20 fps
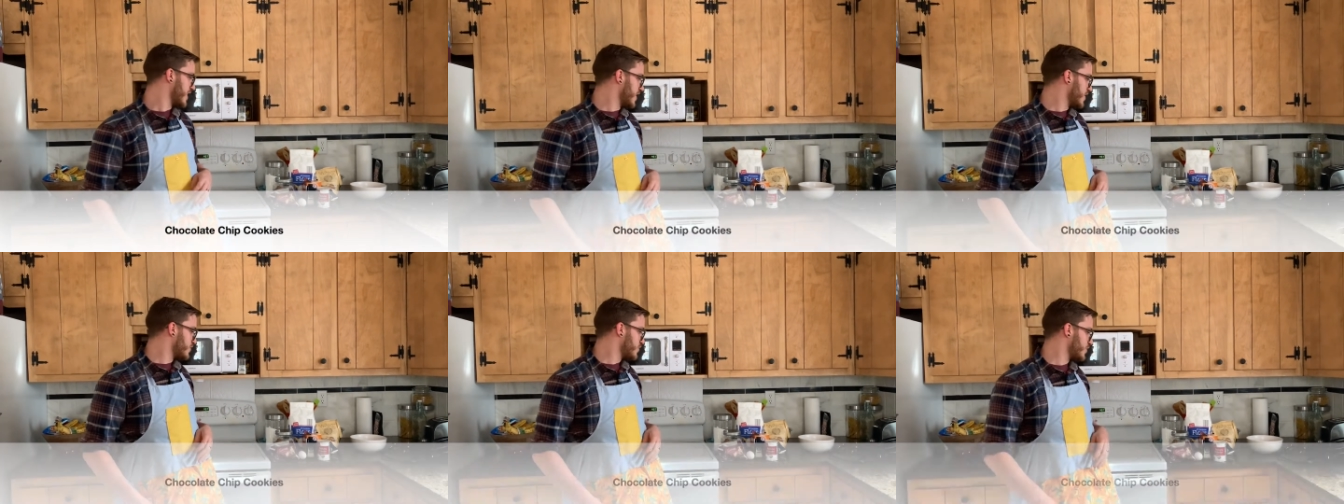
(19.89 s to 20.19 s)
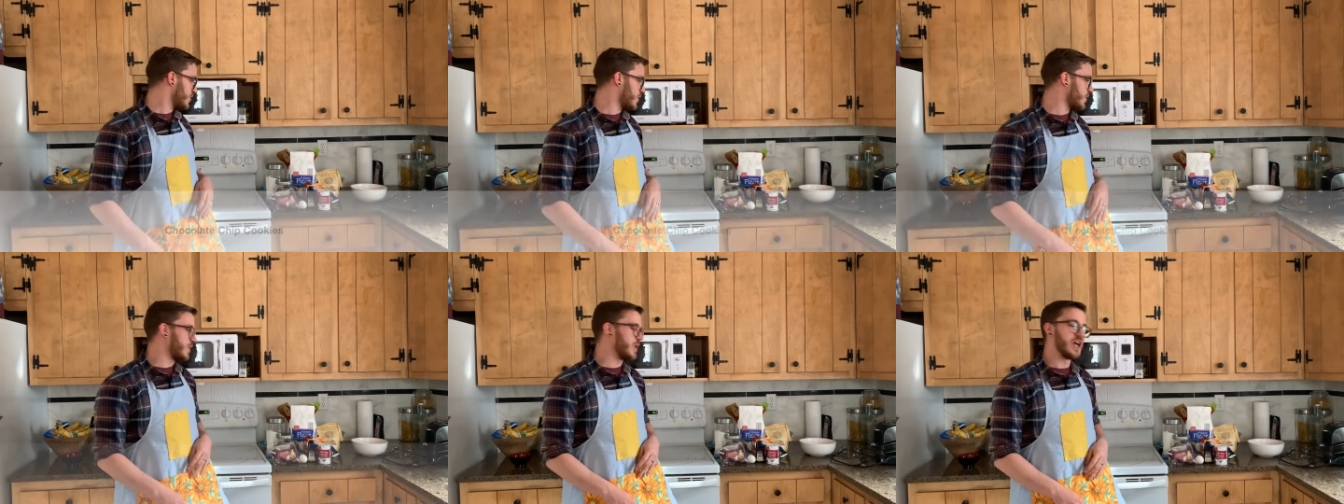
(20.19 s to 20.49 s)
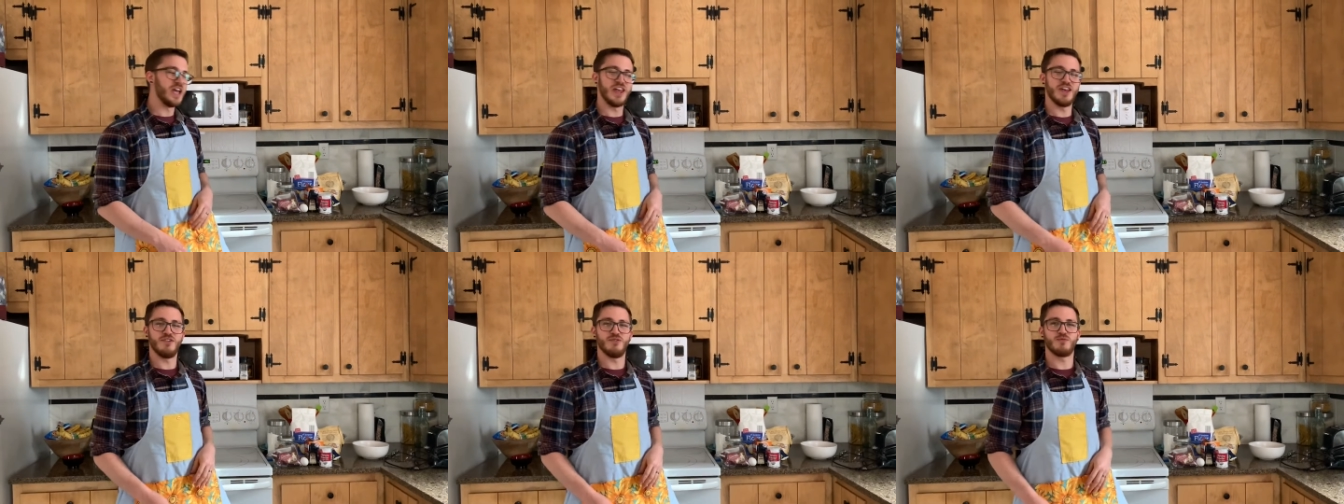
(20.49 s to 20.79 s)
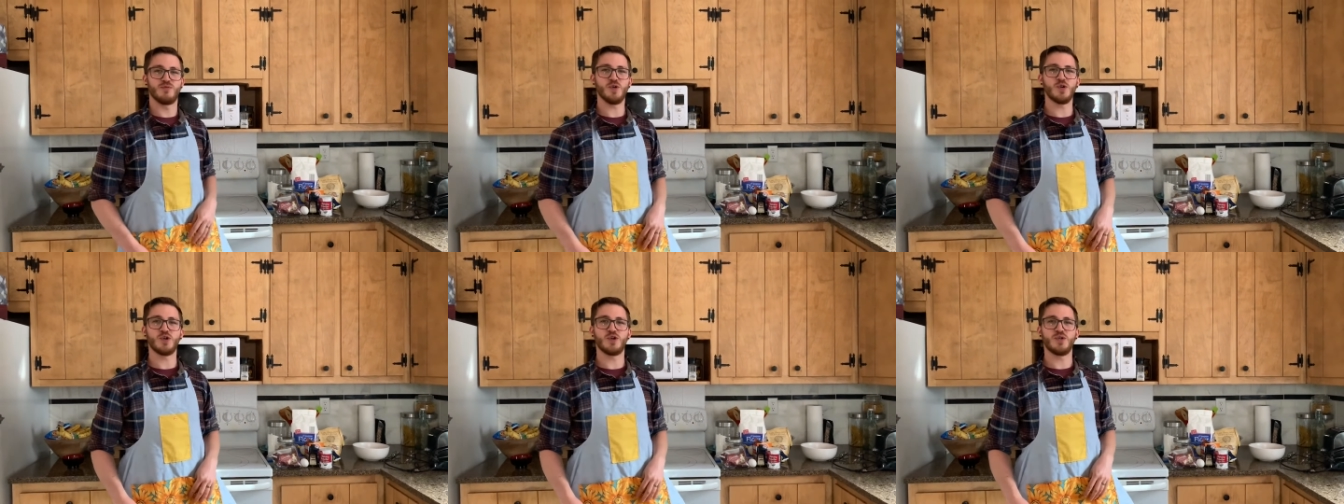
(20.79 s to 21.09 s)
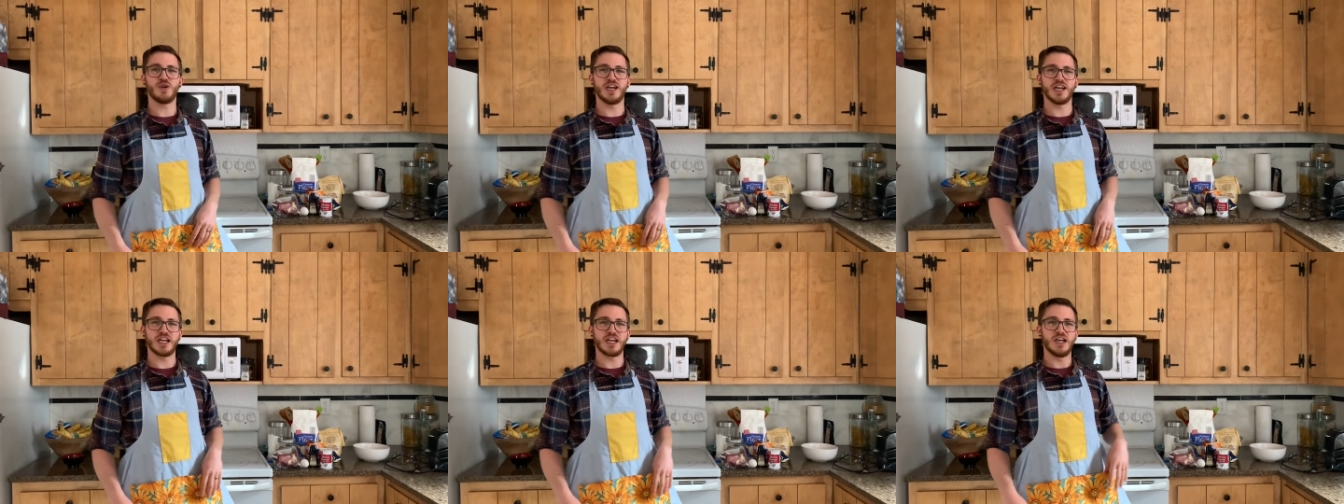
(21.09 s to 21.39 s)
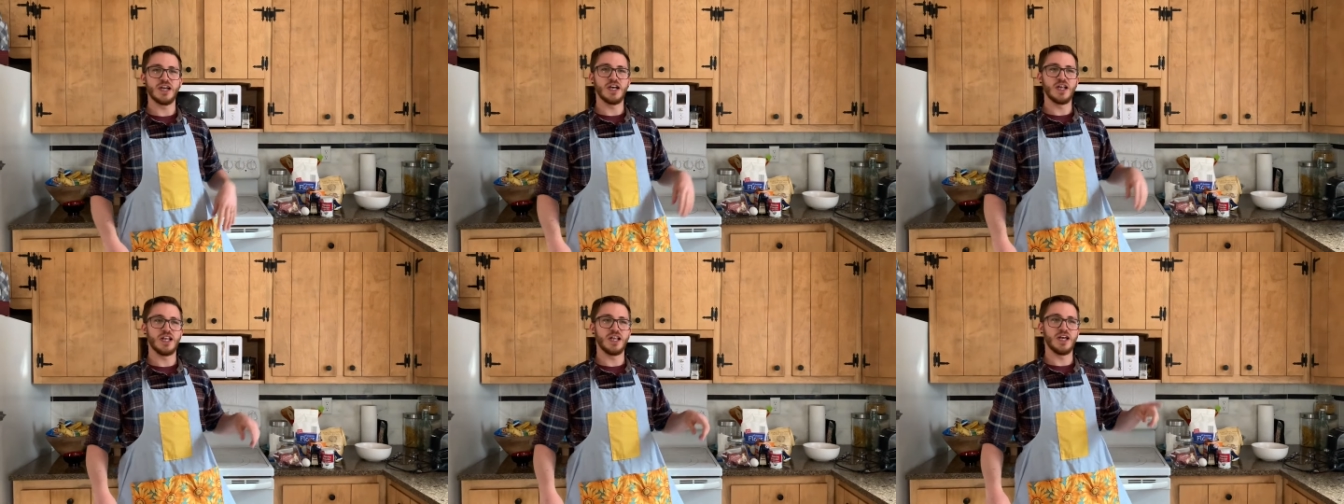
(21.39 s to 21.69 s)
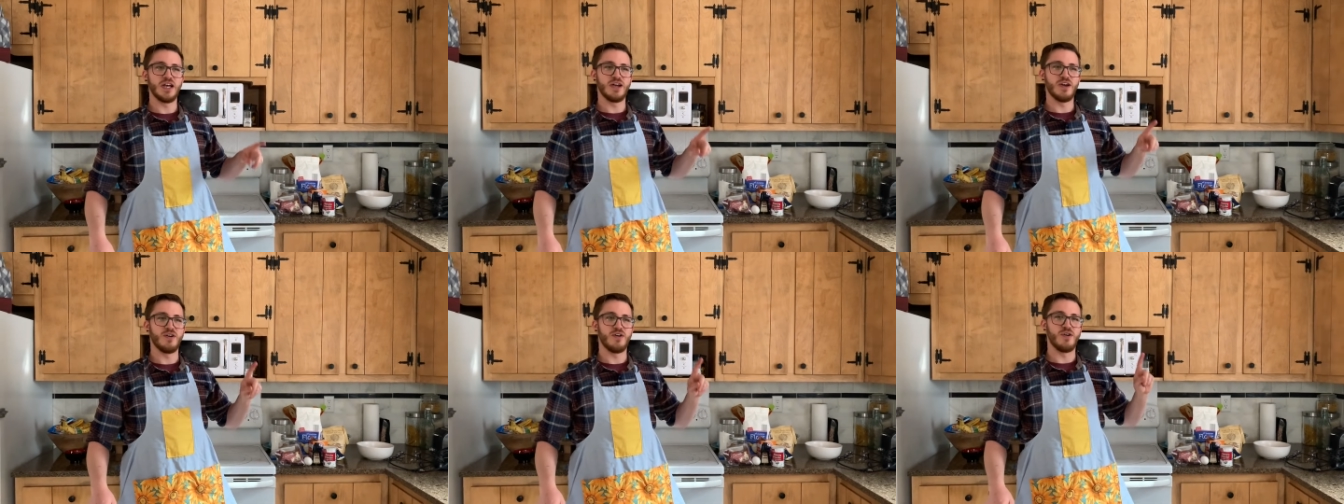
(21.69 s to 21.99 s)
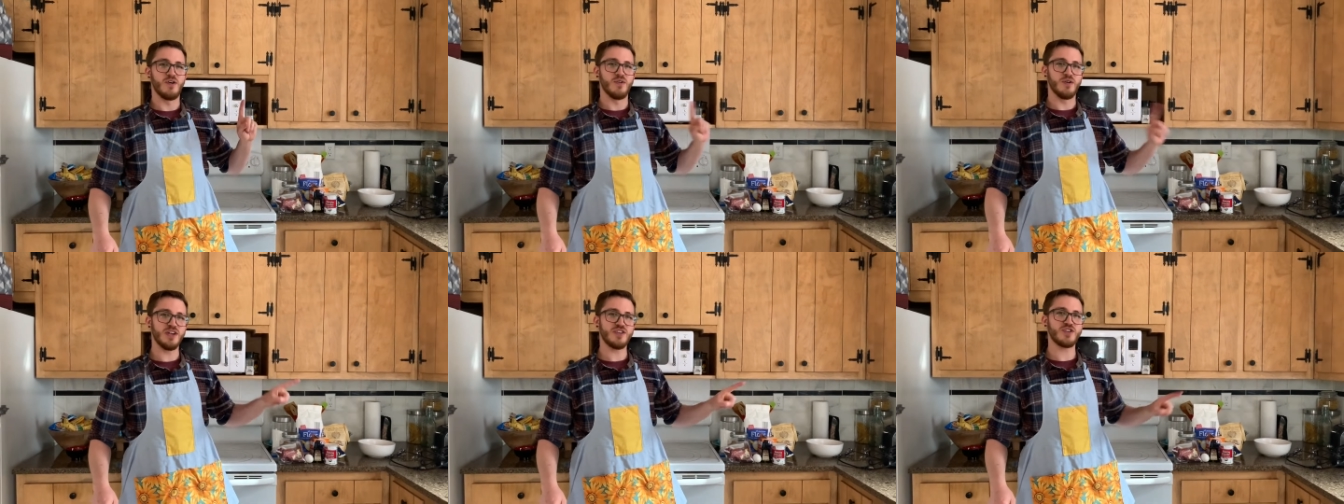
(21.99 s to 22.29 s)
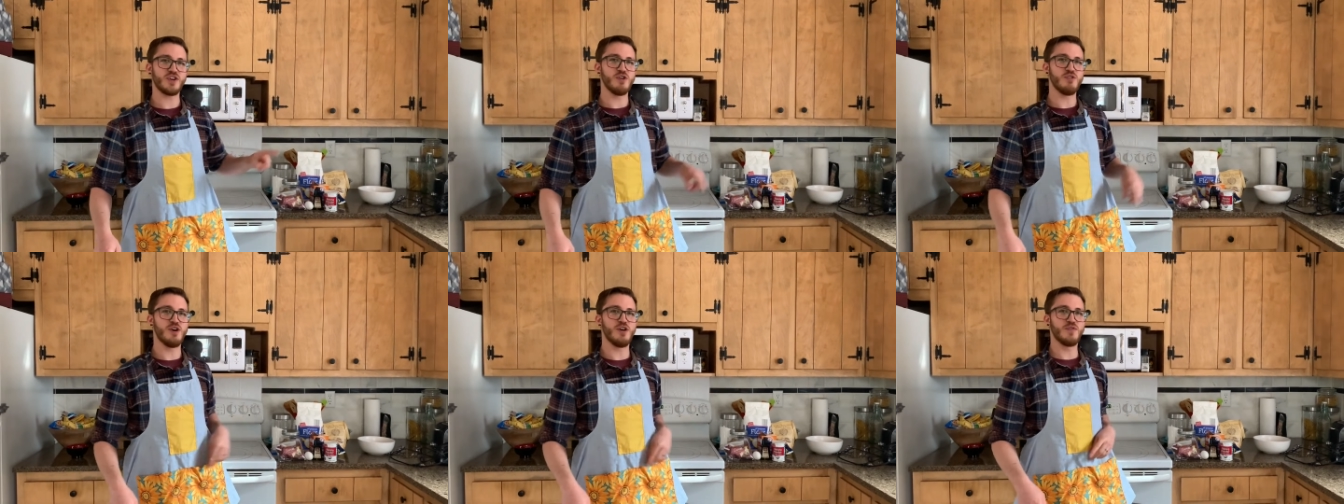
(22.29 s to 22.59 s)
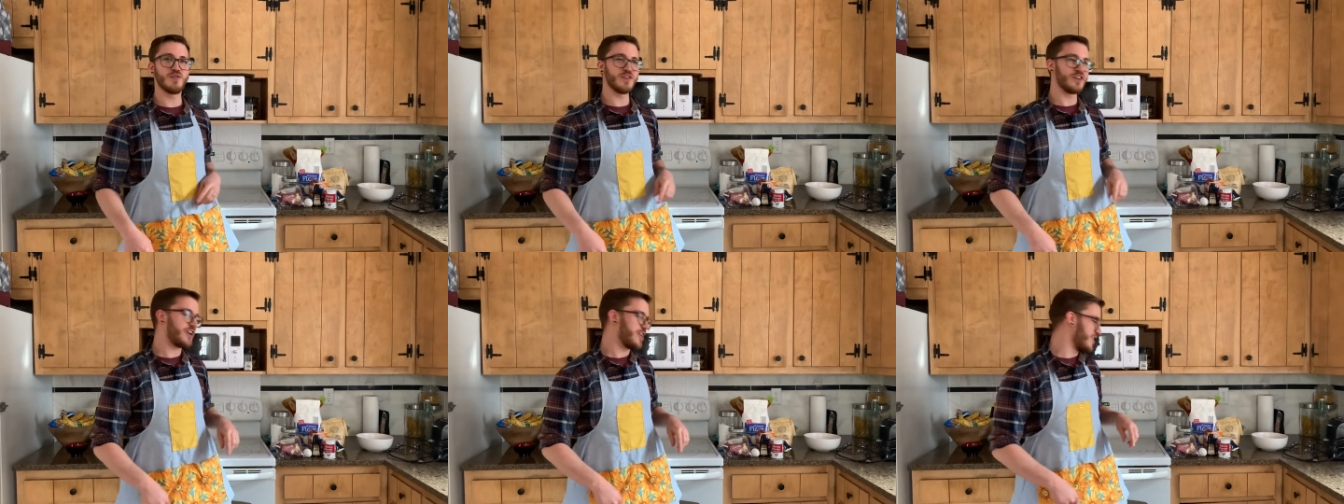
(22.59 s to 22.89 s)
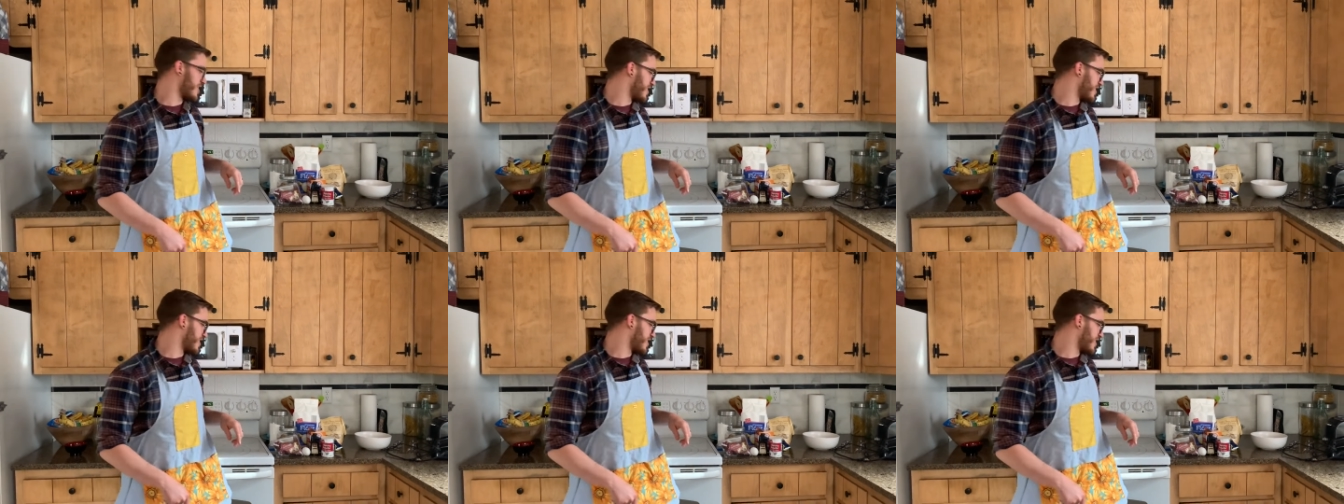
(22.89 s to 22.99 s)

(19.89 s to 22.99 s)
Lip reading: So, real quick, let's go over our